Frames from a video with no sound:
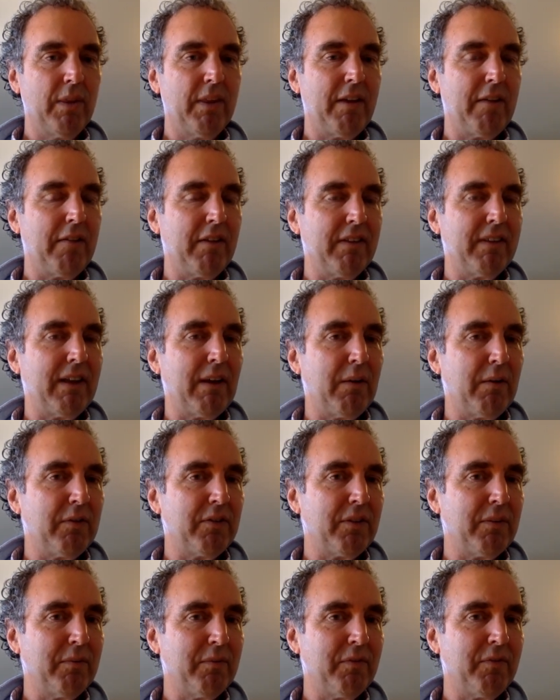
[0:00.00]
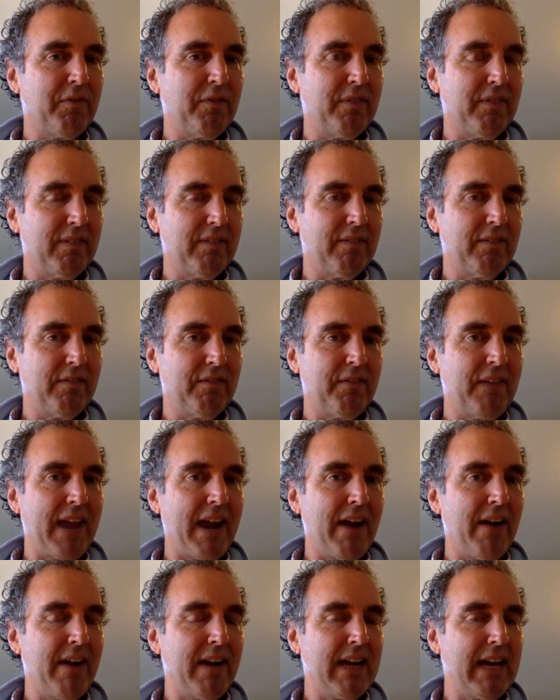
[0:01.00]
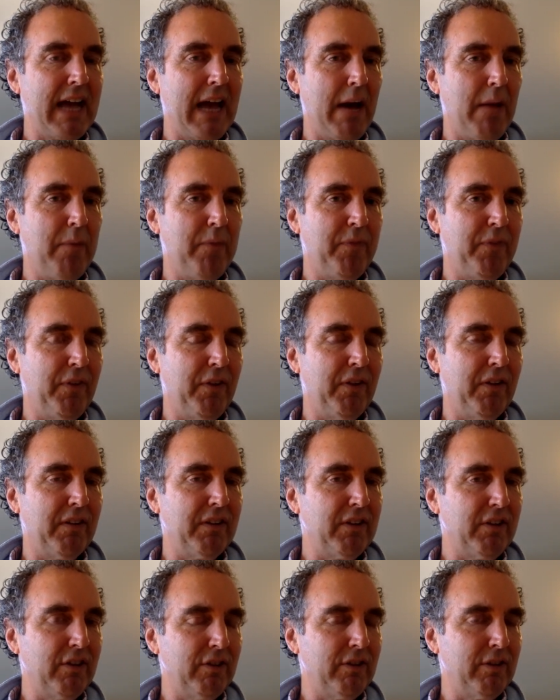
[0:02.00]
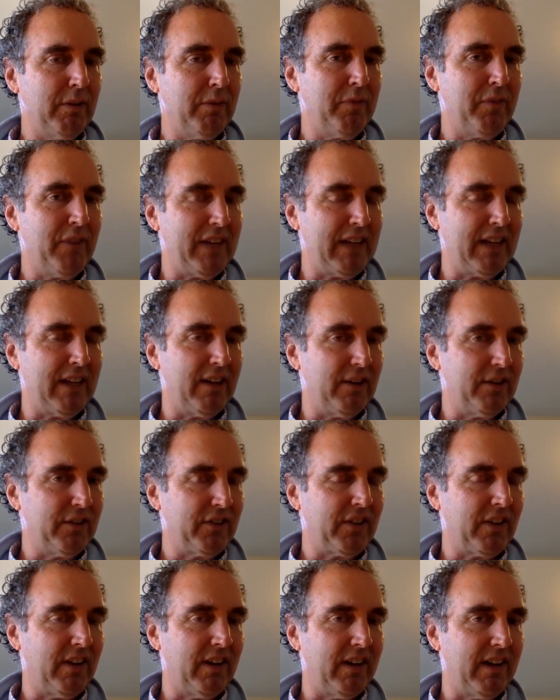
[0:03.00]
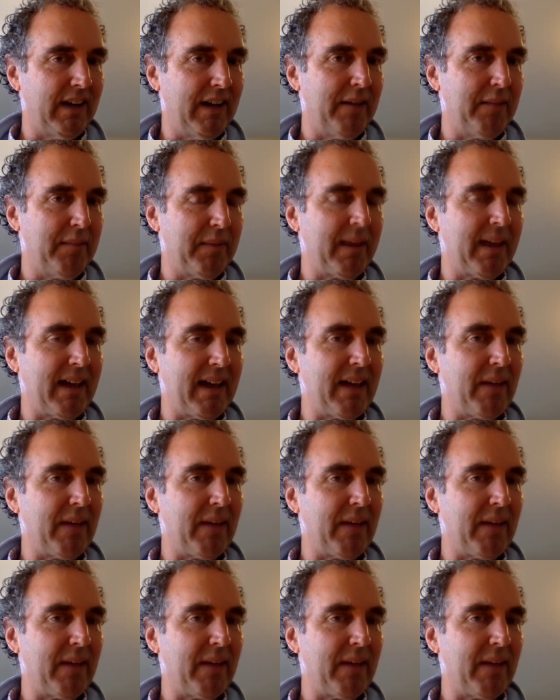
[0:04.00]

There, there okay, are some so. very helpful YouTube videos um,